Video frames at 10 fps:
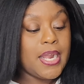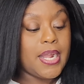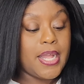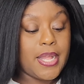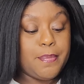
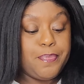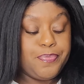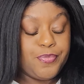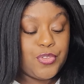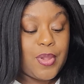
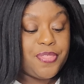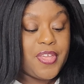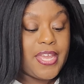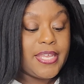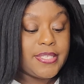Um, so I
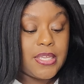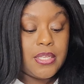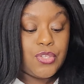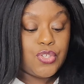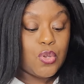think it's
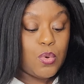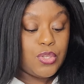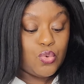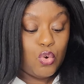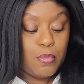so
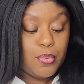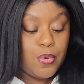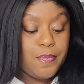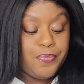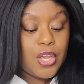
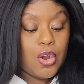adorable.